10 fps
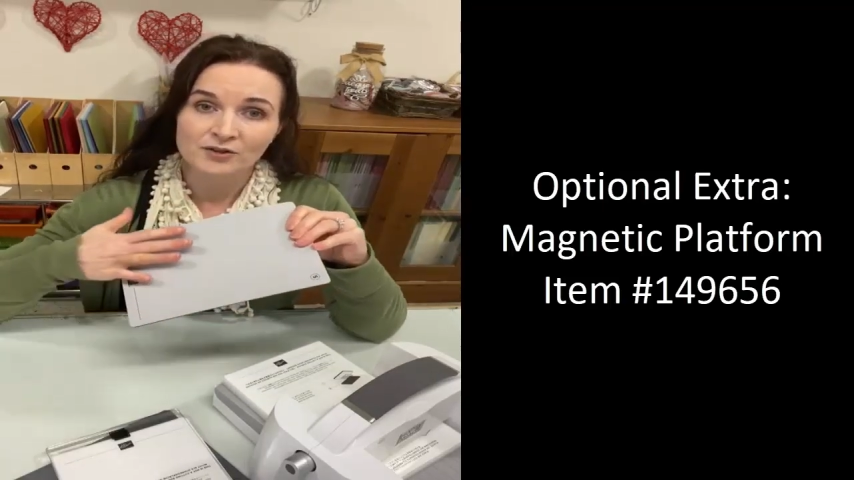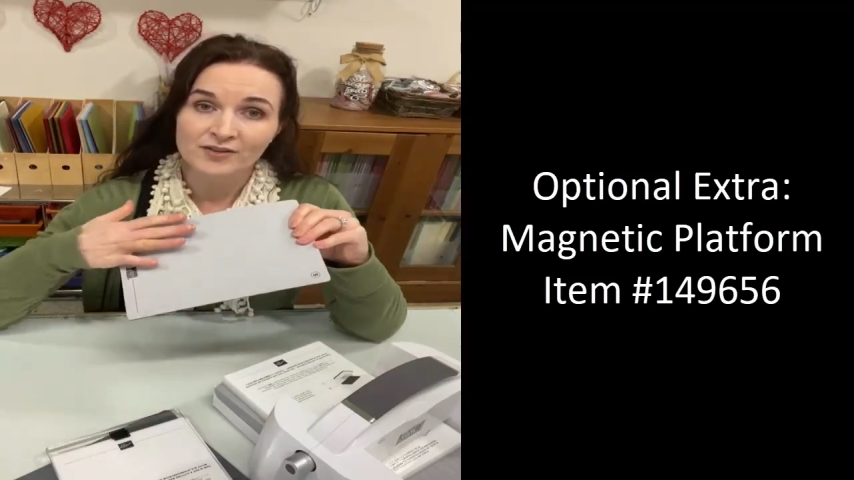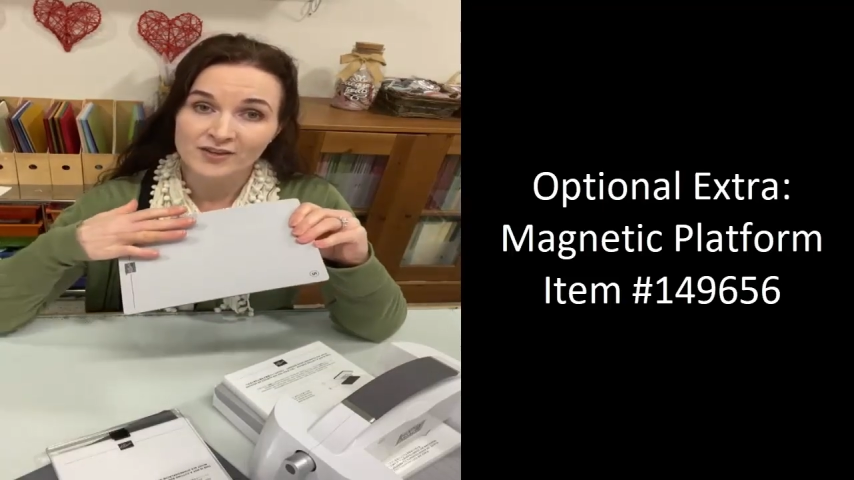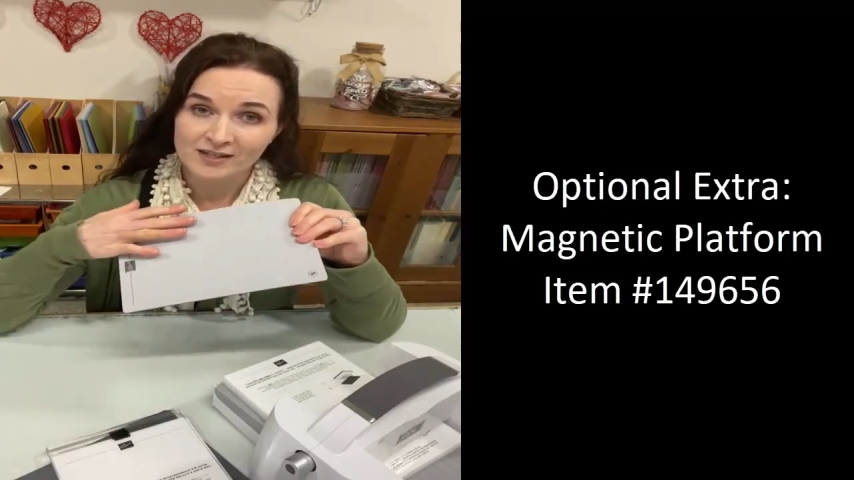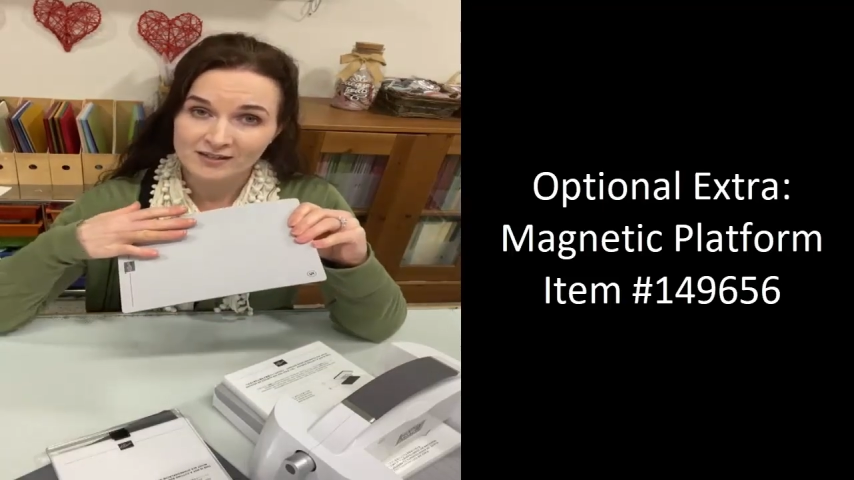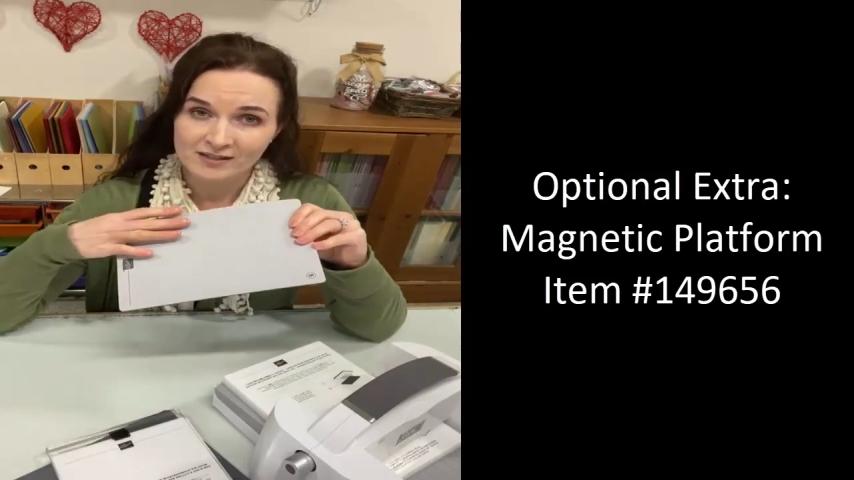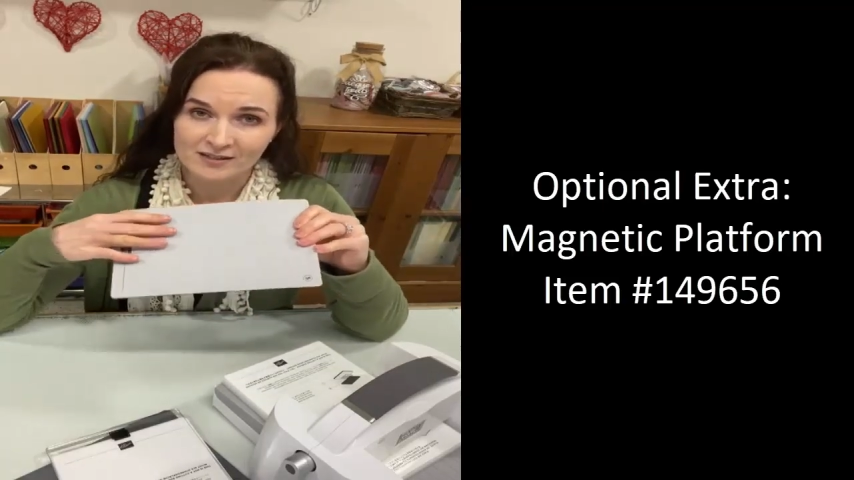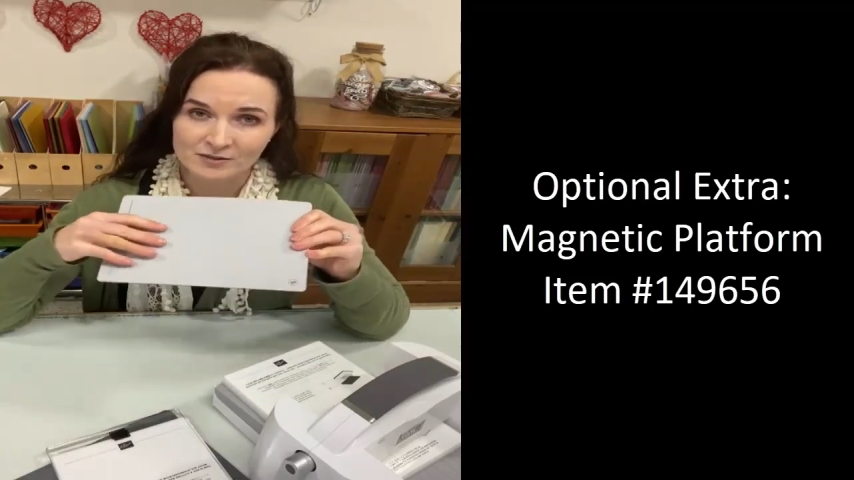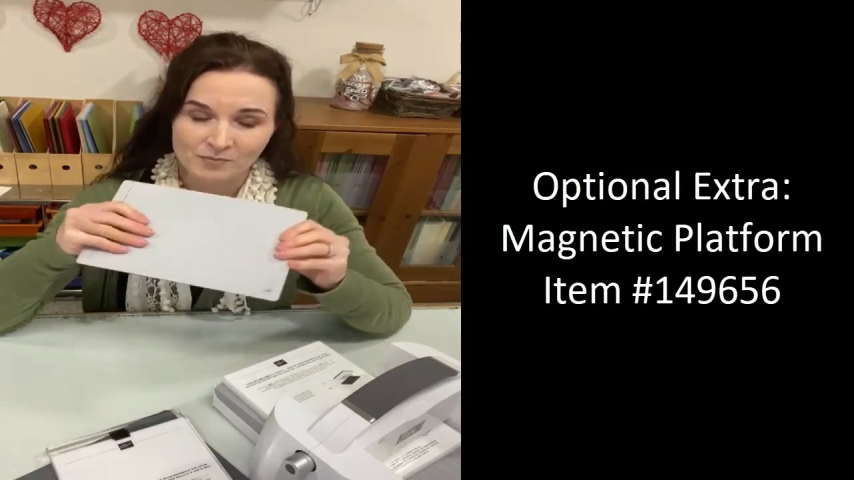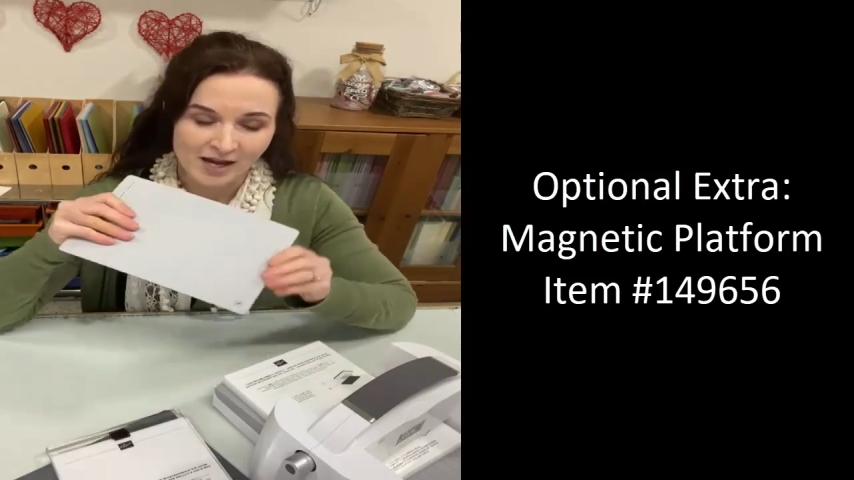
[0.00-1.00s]
thing
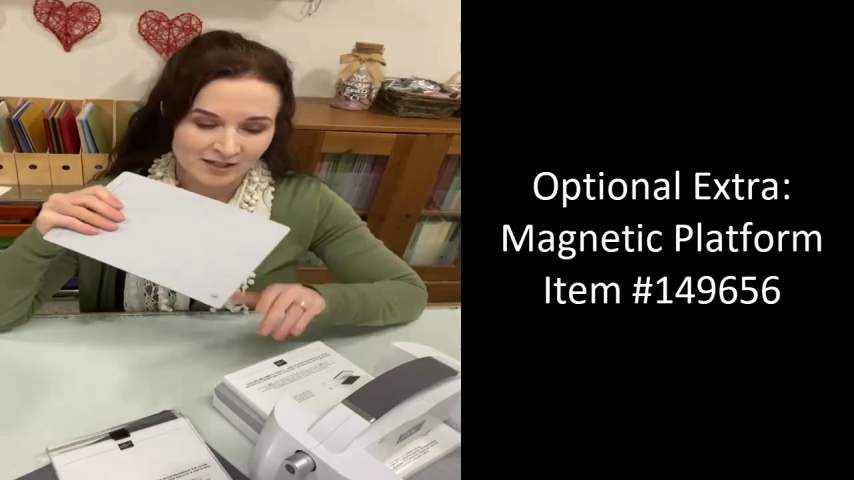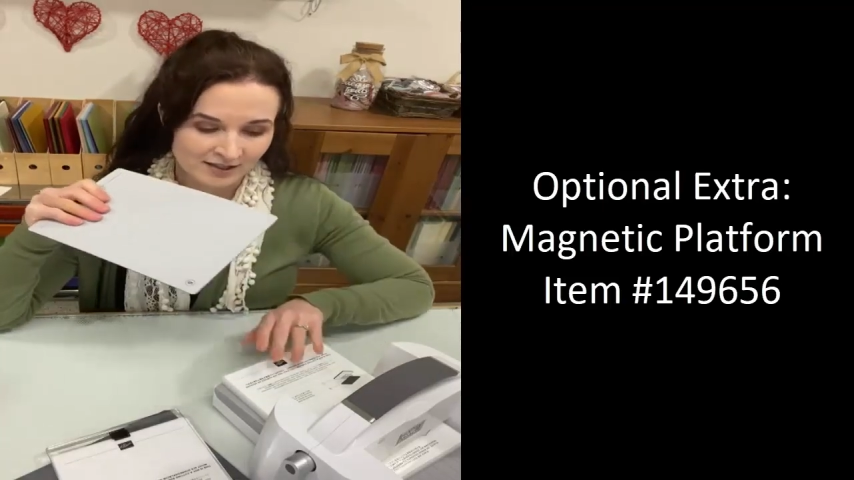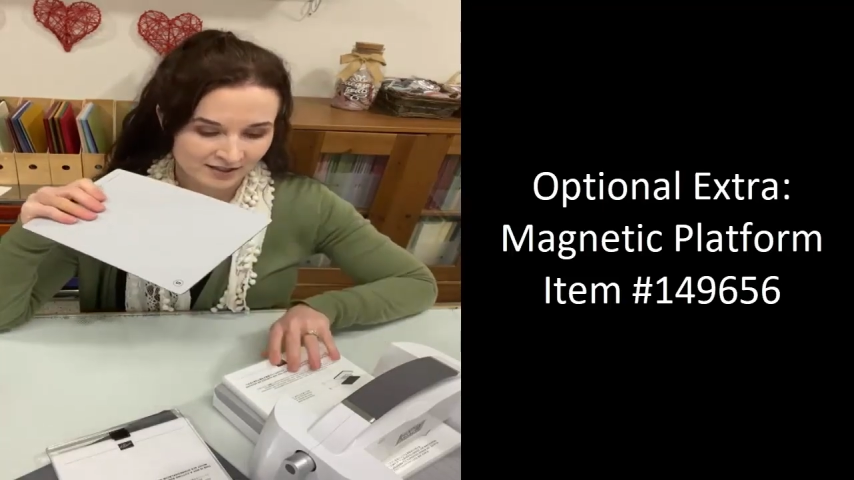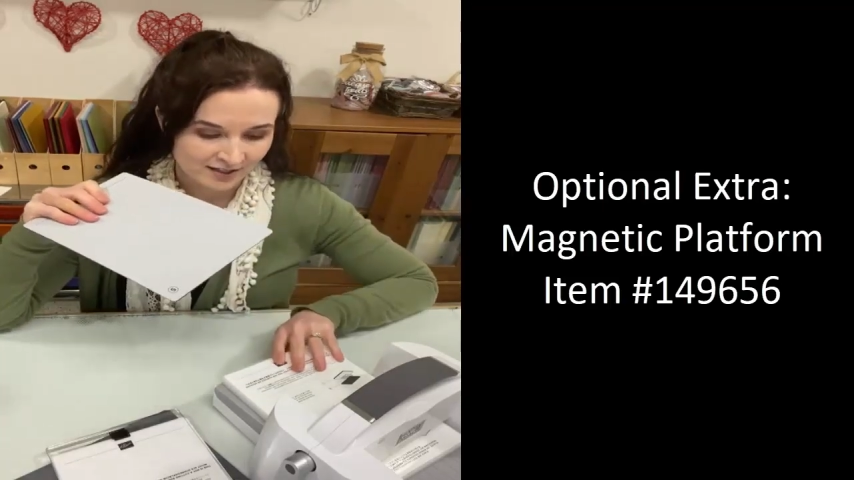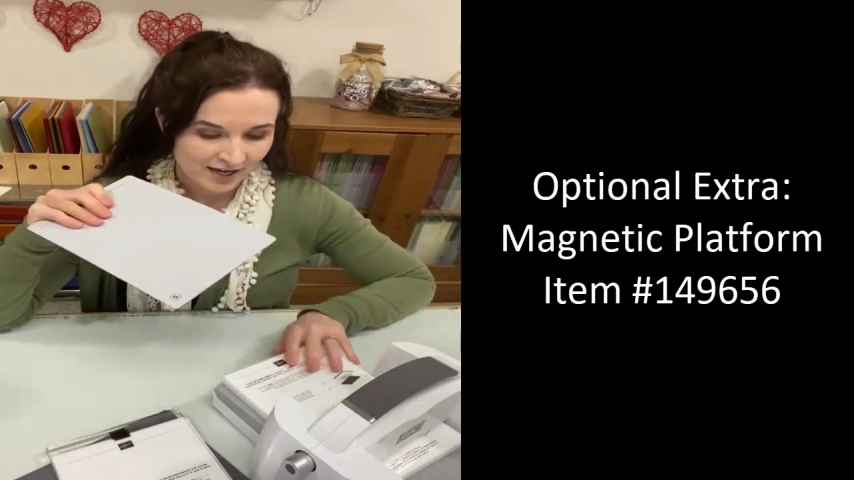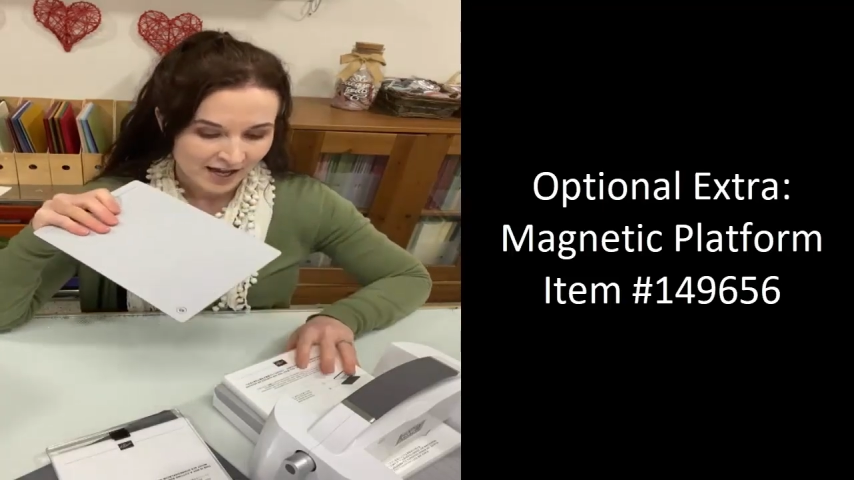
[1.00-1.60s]
is magnet.